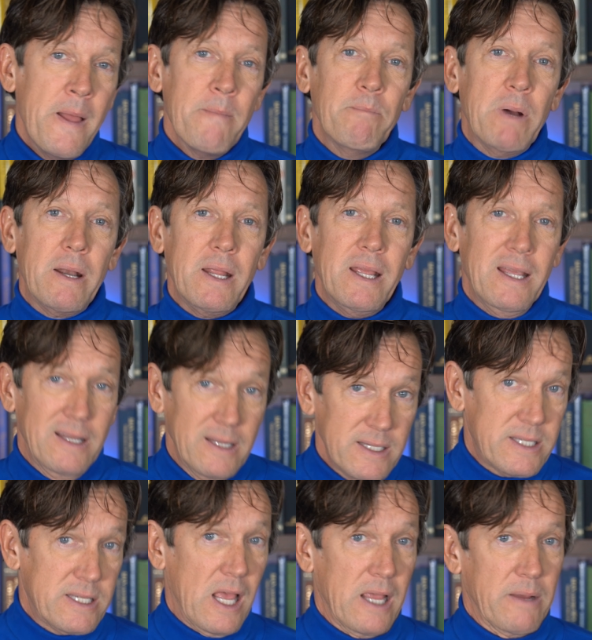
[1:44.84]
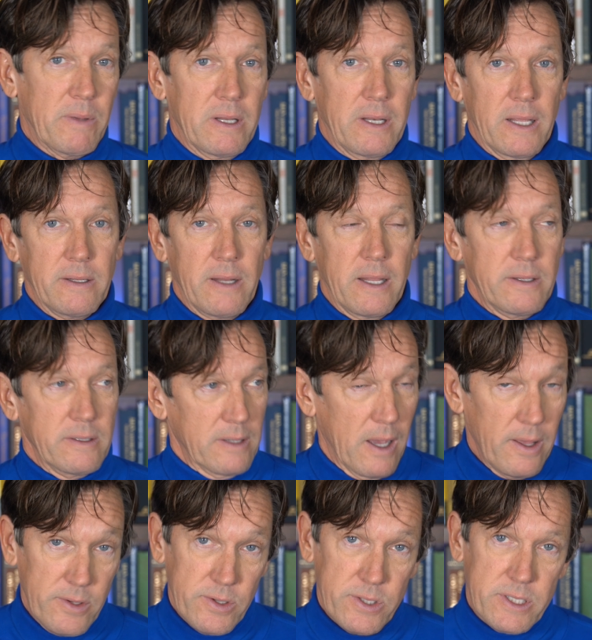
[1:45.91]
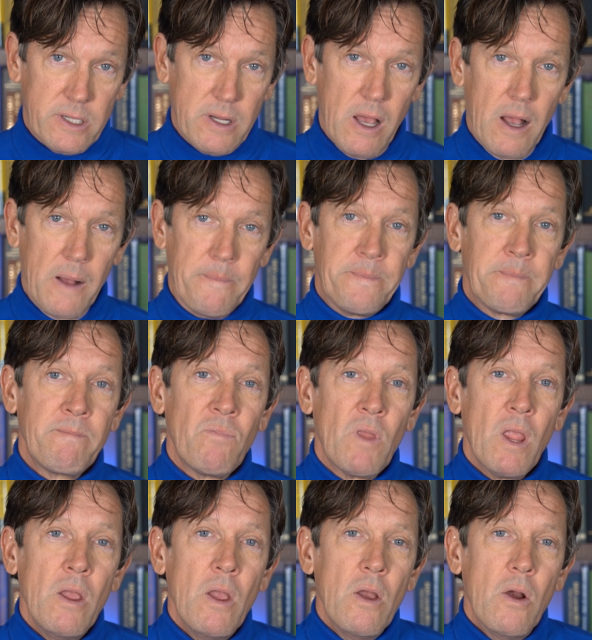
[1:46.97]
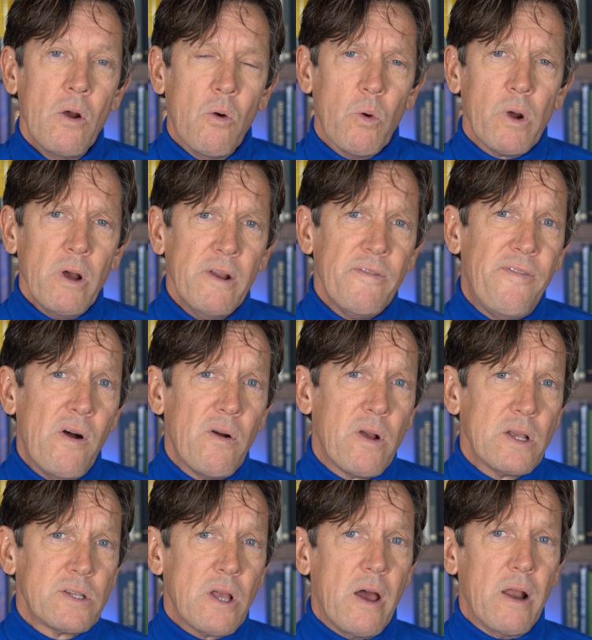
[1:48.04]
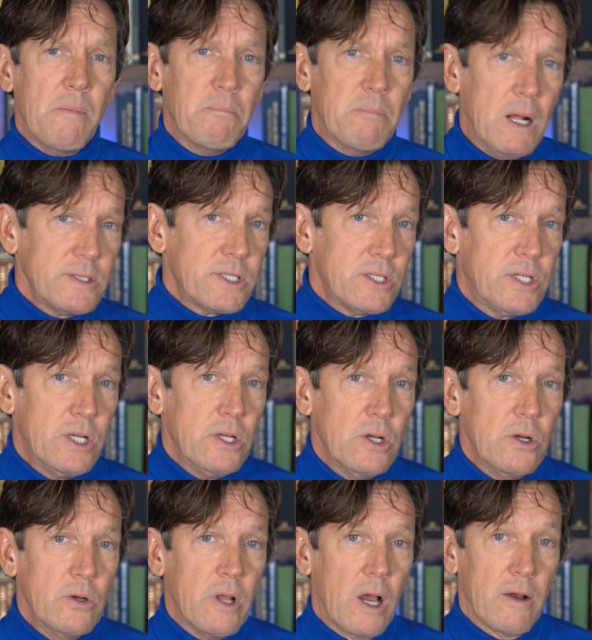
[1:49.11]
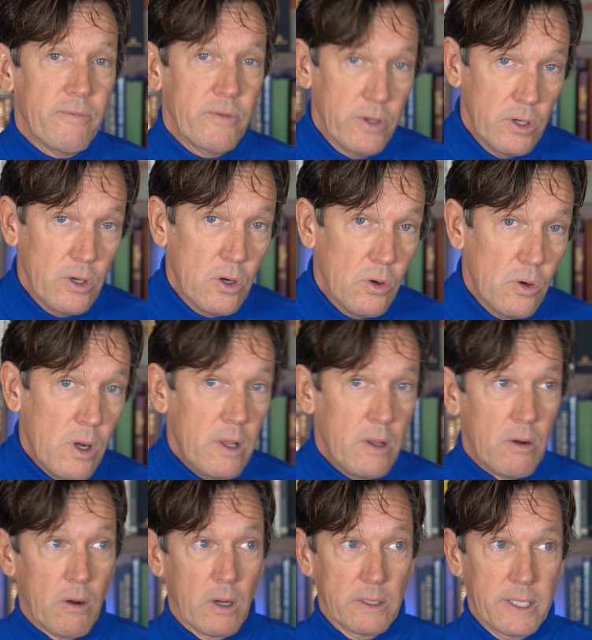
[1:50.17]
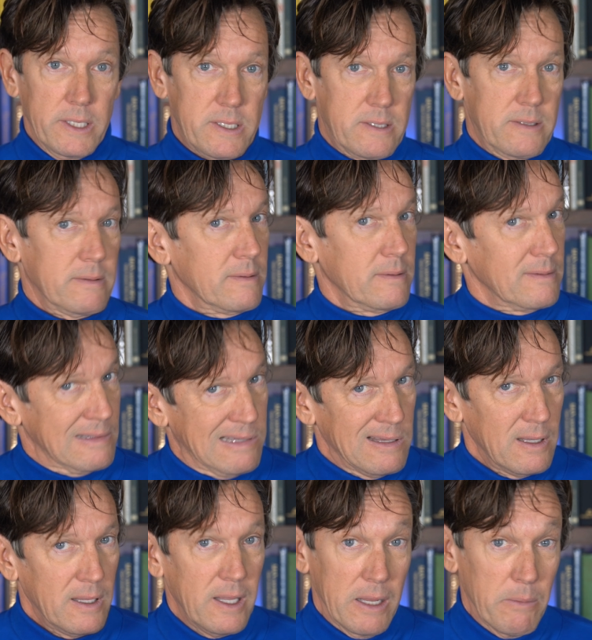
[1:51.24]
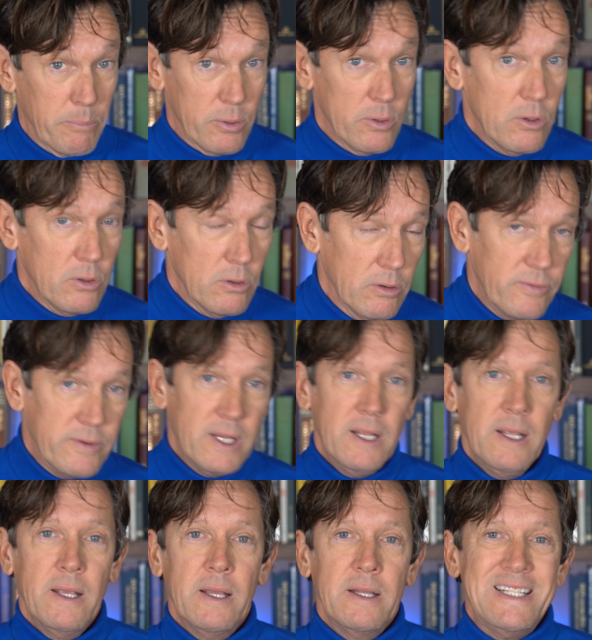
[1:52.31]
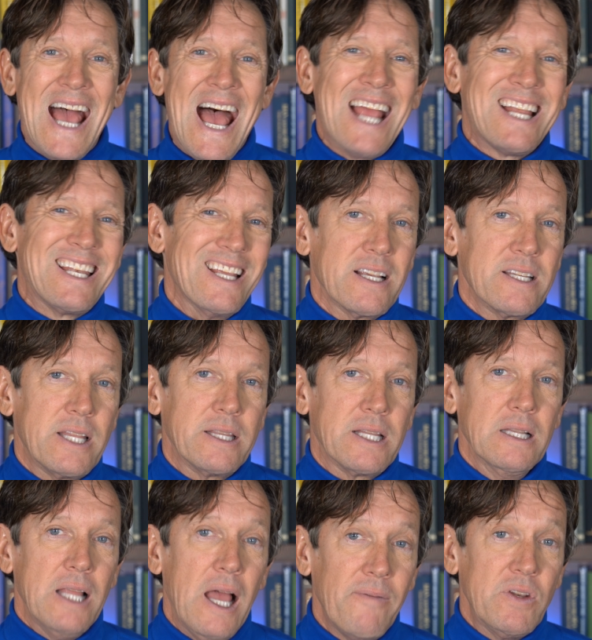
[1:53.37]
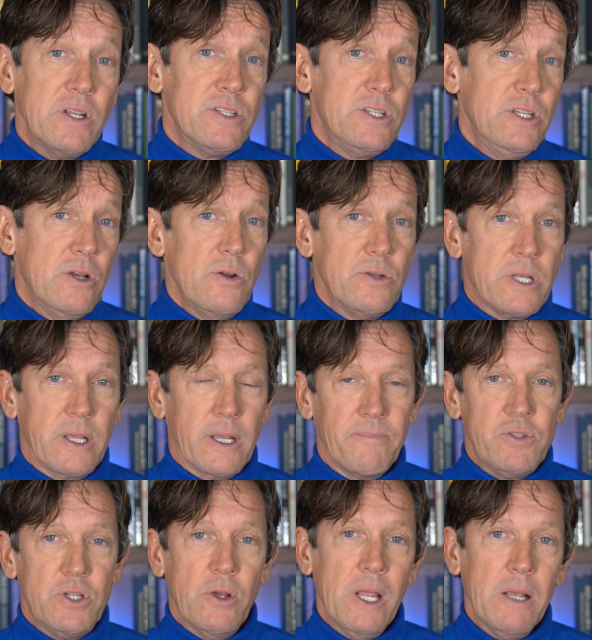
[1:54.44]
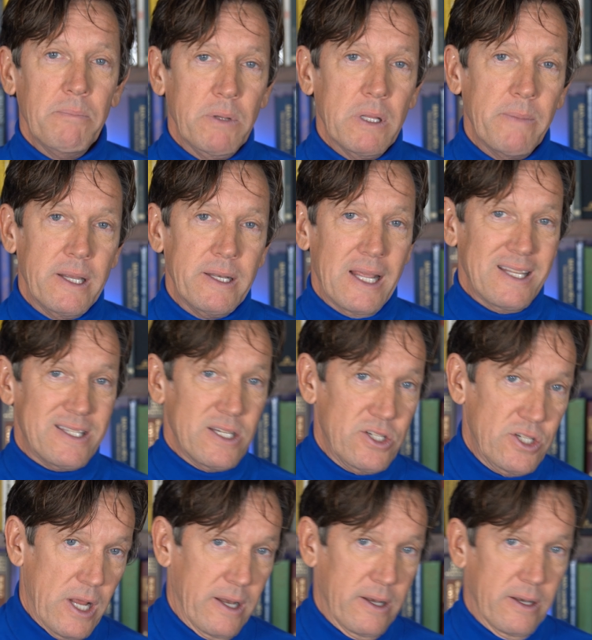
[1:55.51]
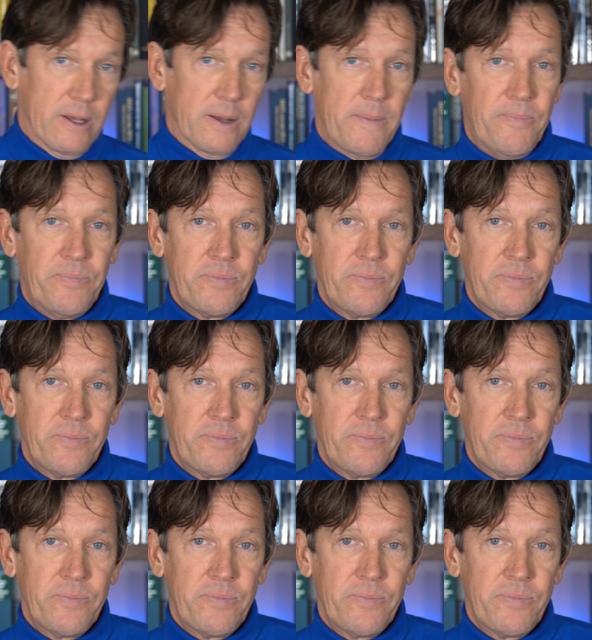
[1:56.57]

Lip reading: But in this segment, and others to come, we're going to focus on a multitude of new, or at least improved, tactics that the left is using to implement its agenda.